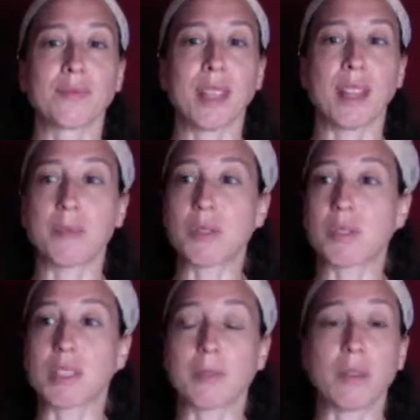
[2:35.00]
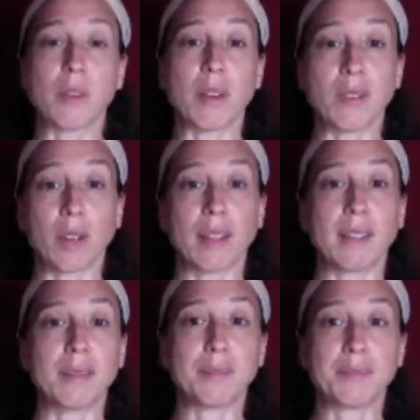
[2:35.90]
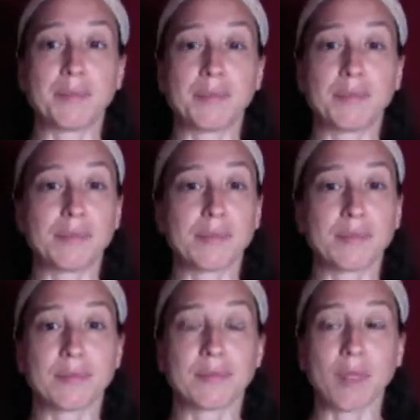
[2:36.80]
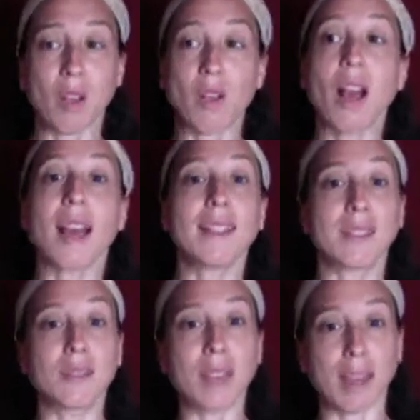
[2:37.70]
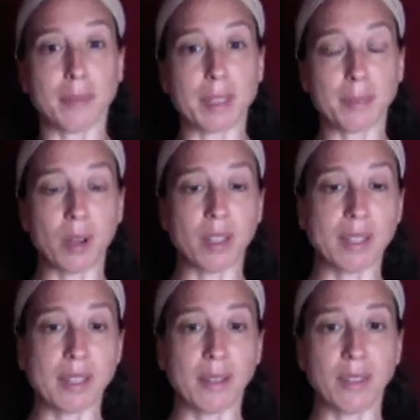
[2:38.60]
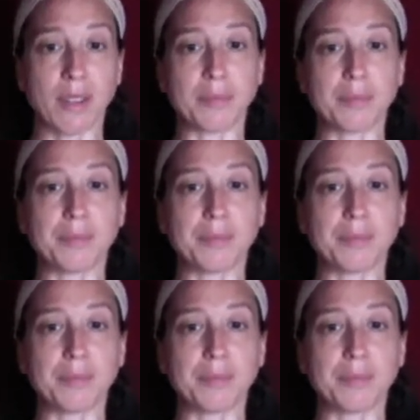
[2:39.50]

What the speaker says: And I'm sure some of you have tried all kinds of cannabis products out there.